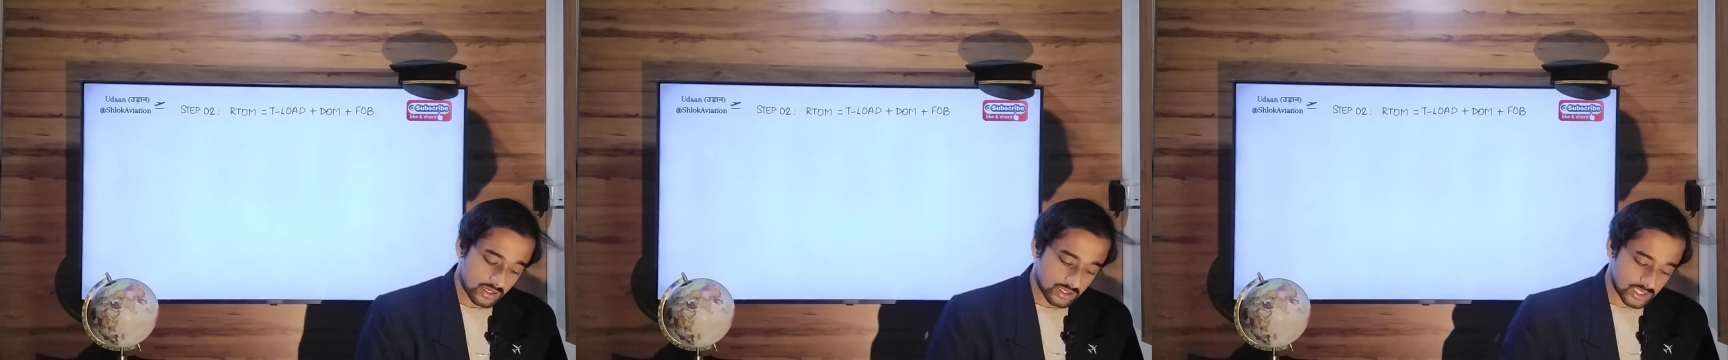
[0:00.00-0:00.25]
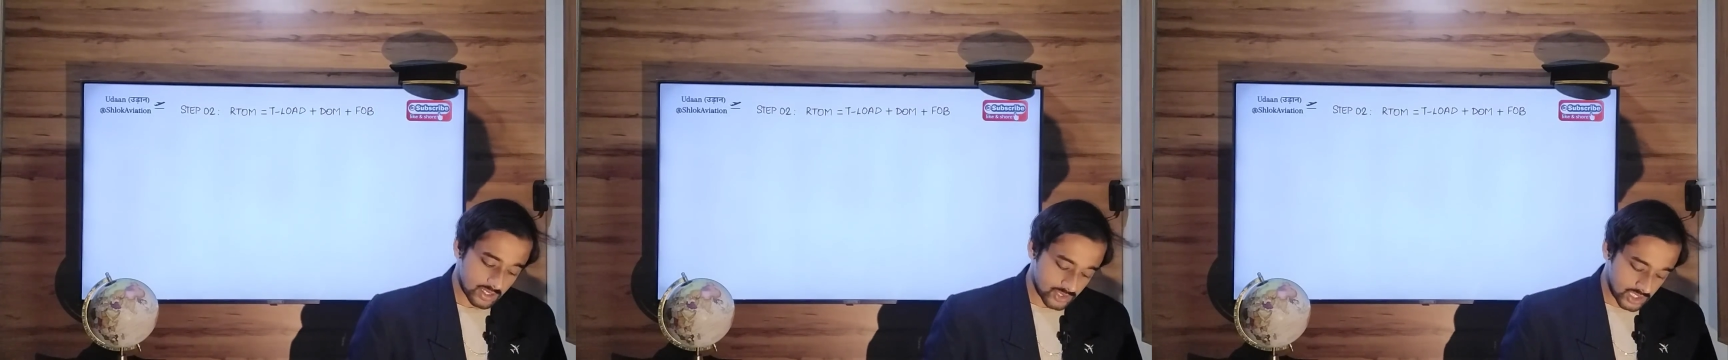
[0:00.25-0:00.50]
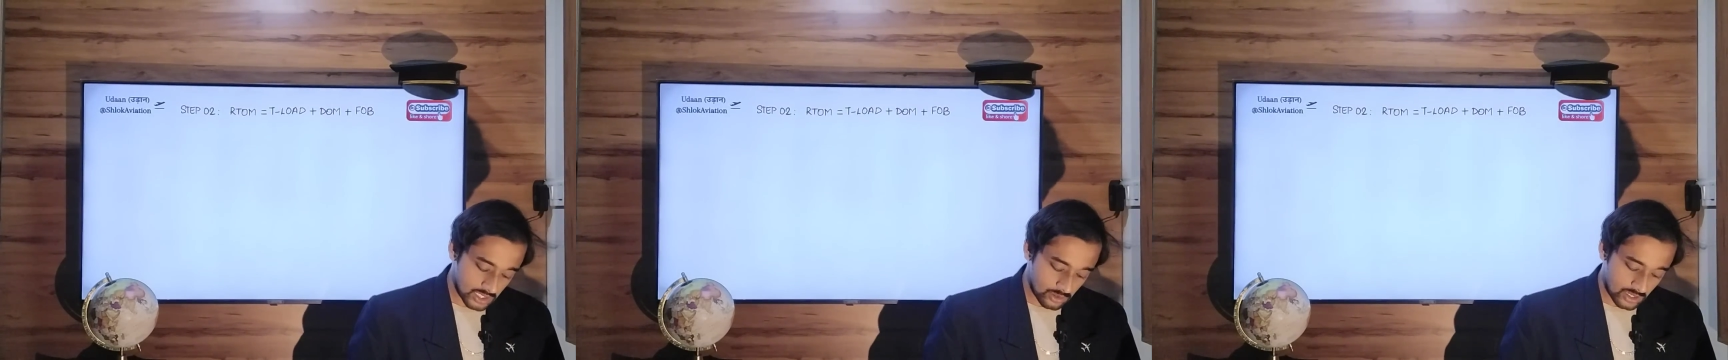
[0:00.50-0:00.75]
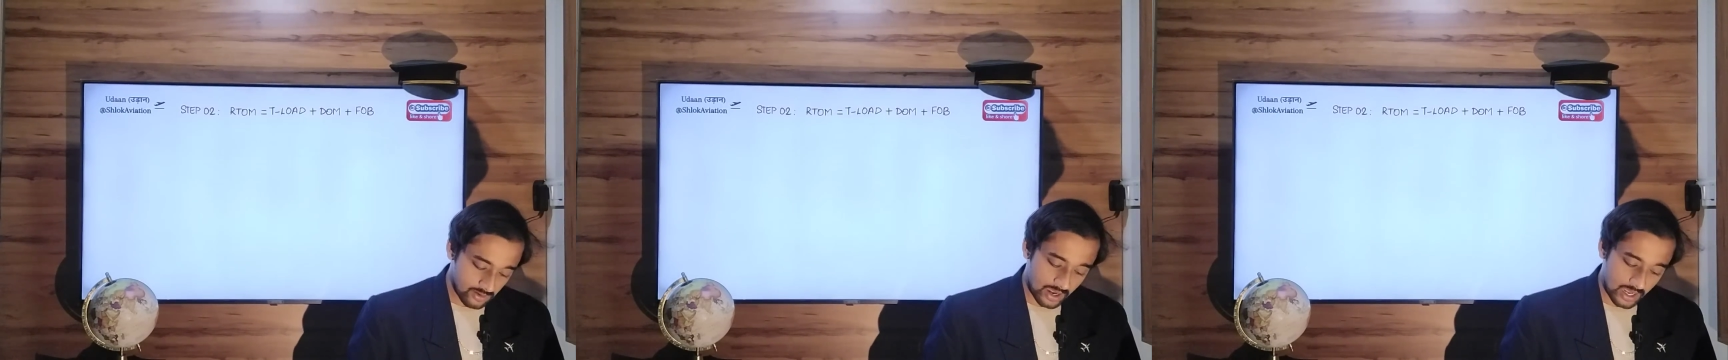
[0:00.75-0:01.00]
Substitute
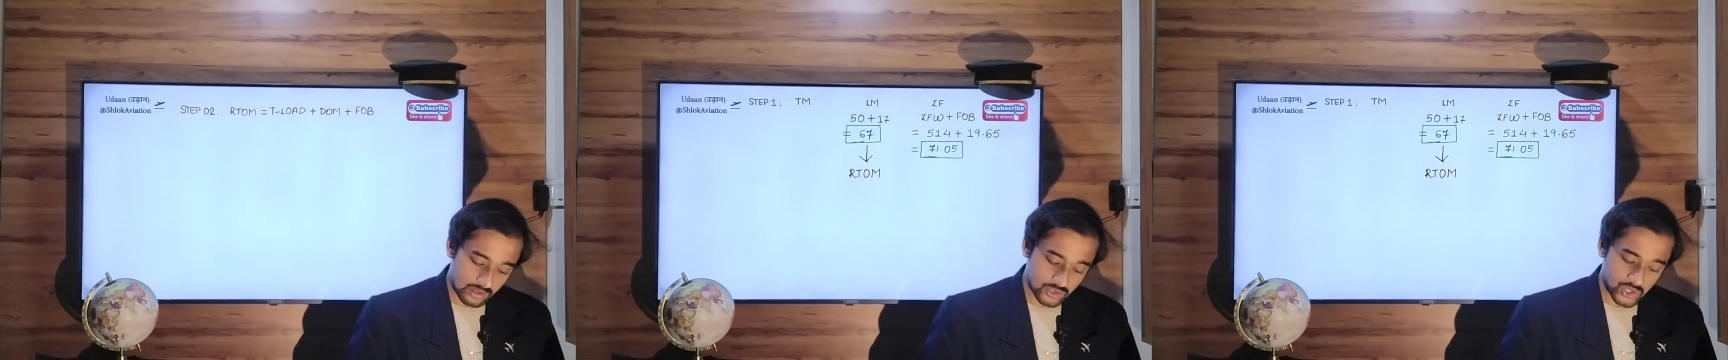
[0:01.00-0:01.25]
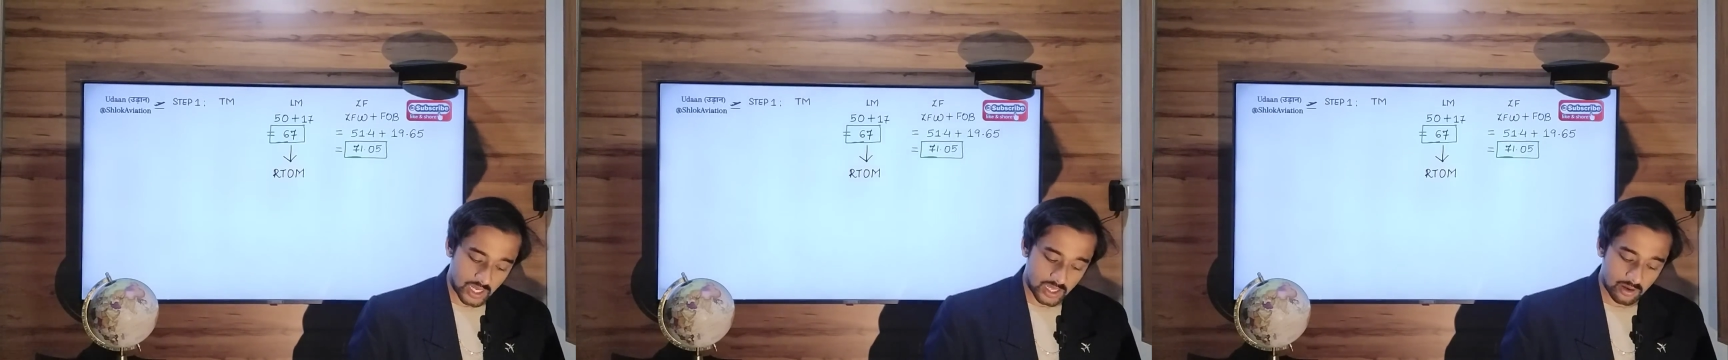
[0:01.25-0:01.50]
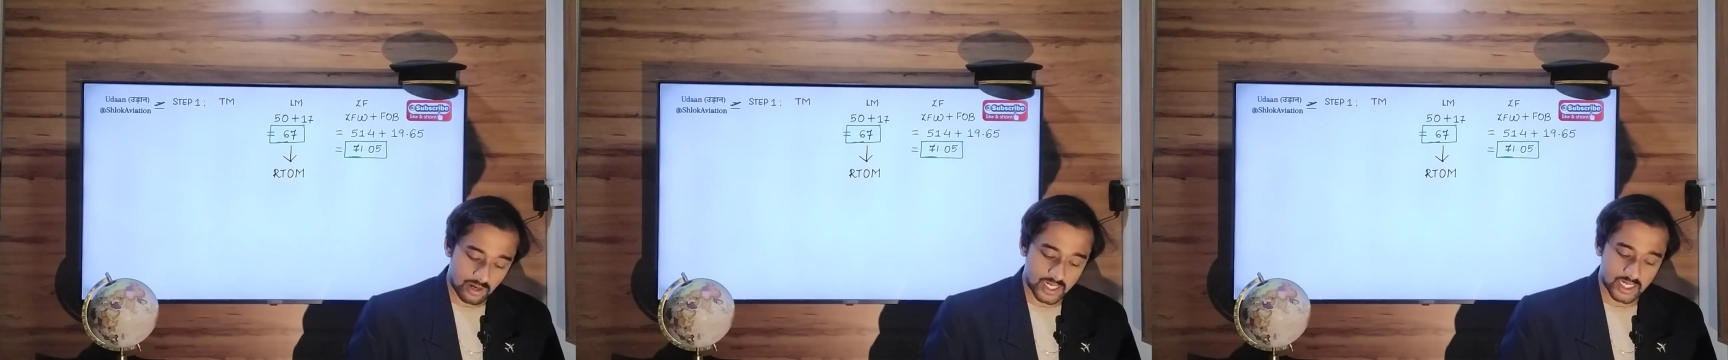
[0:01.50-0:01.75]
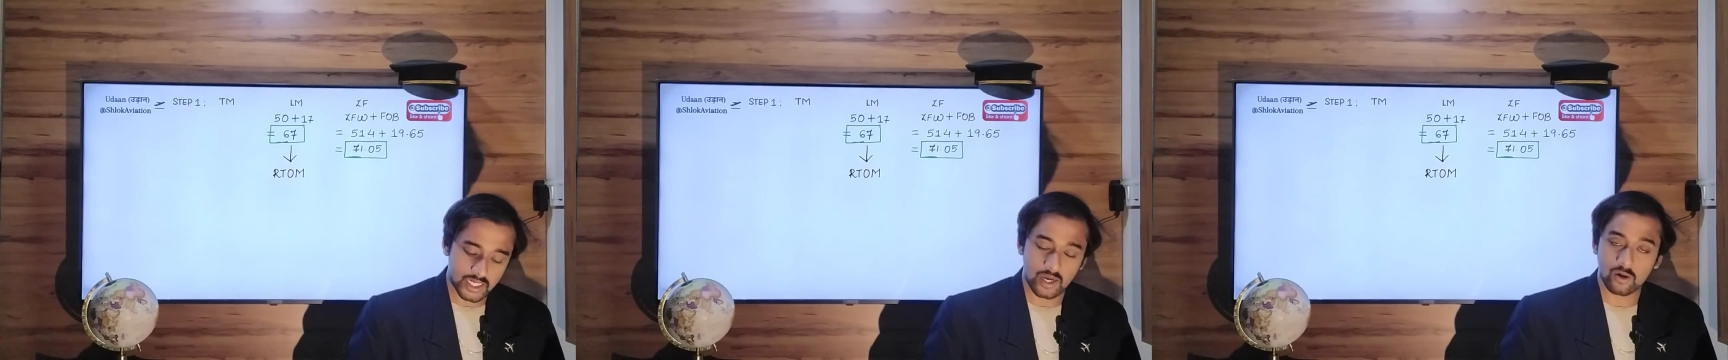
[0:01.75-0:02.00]
the values. So
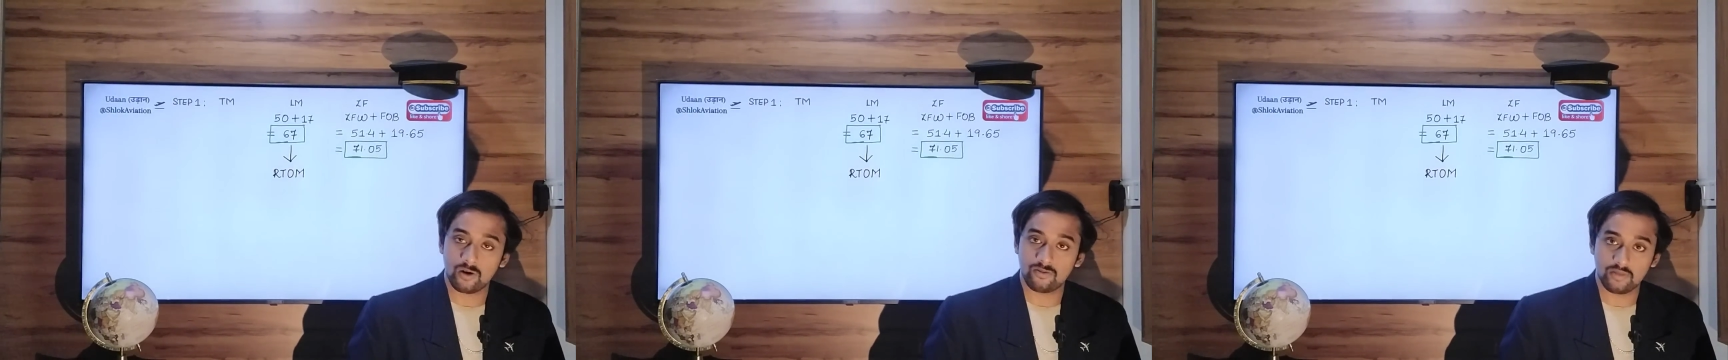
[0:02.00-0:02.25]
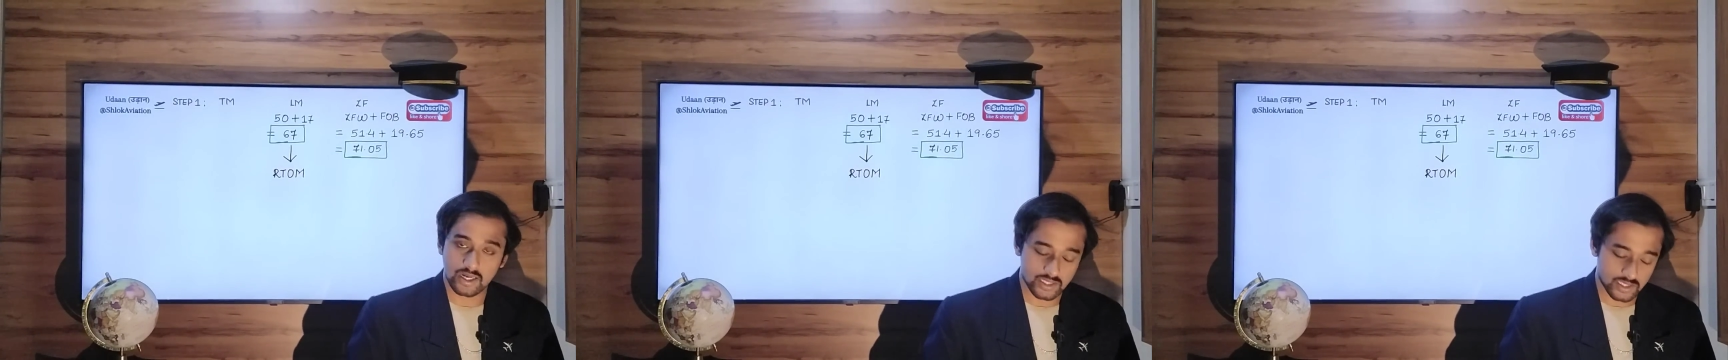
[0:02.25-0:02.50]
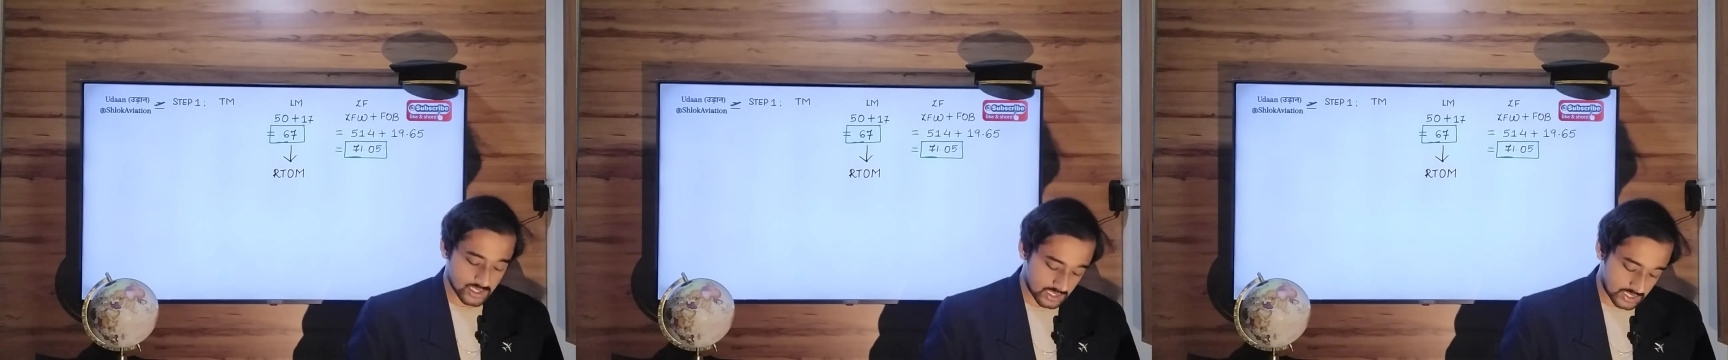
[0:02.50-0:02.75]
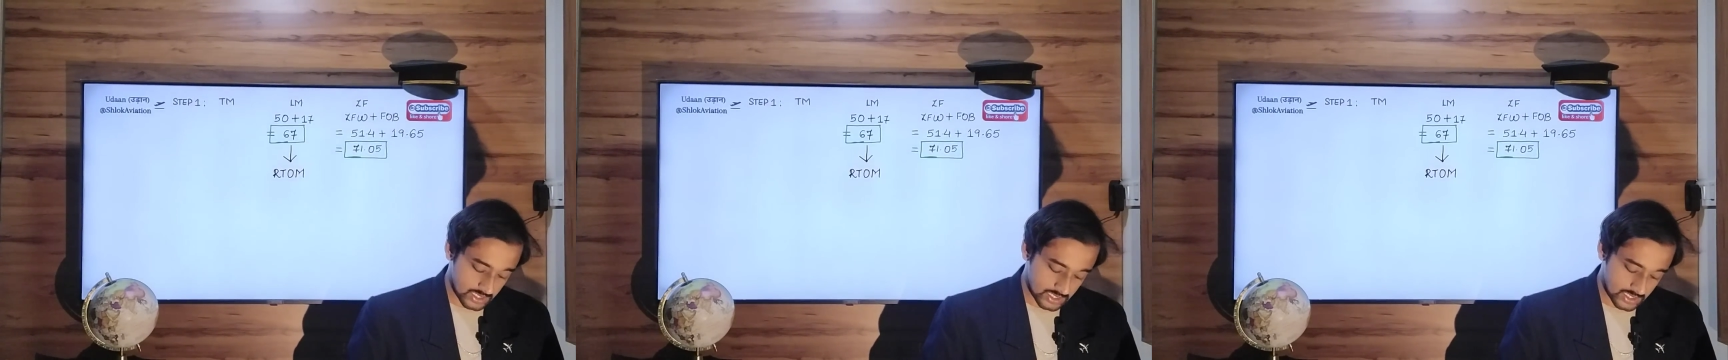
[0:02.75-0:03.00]
regulated takeoff mass is
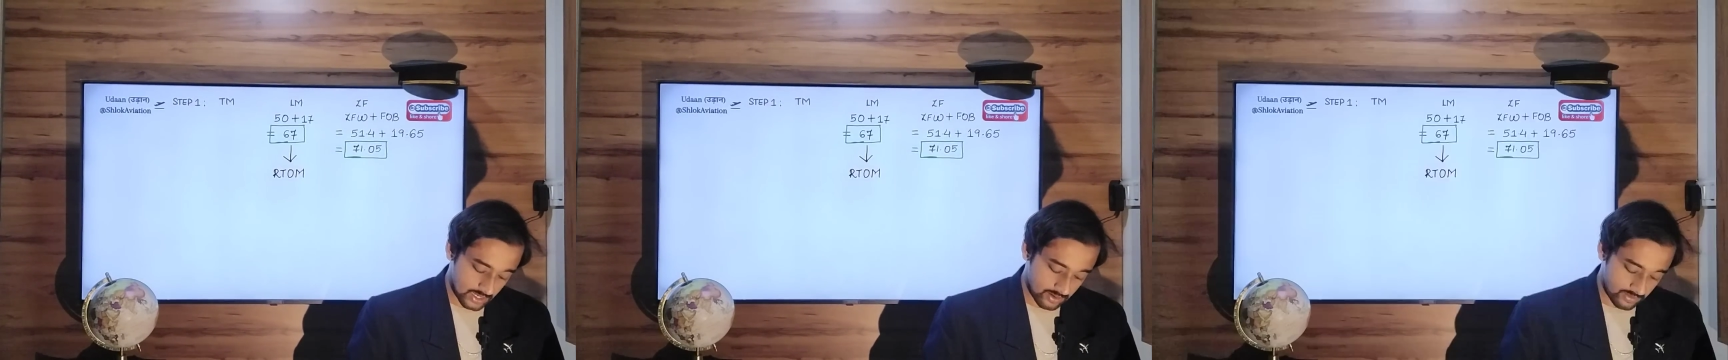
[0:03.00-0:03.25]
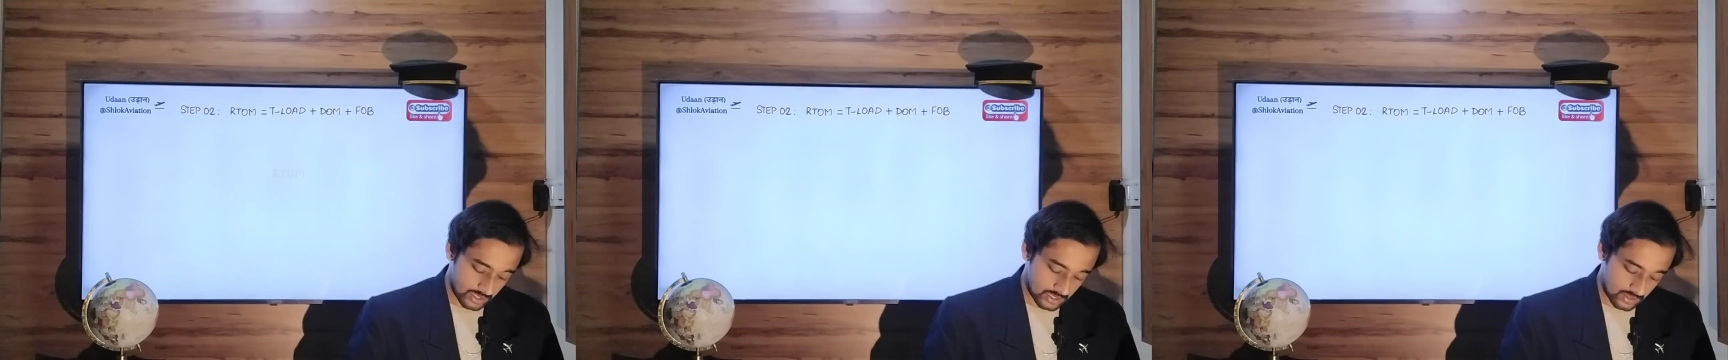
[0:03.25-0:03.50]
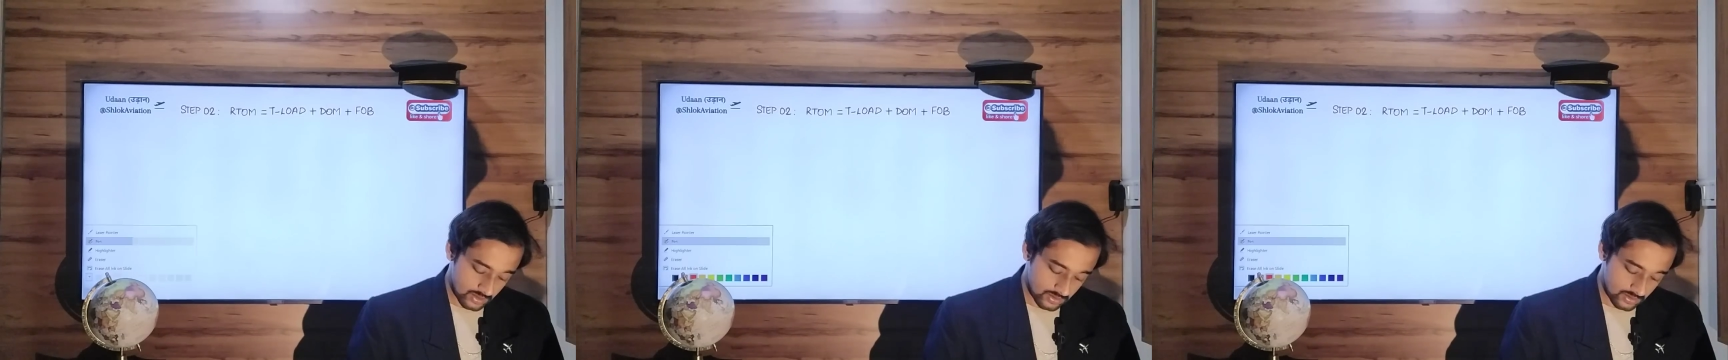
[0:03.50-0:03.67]
67.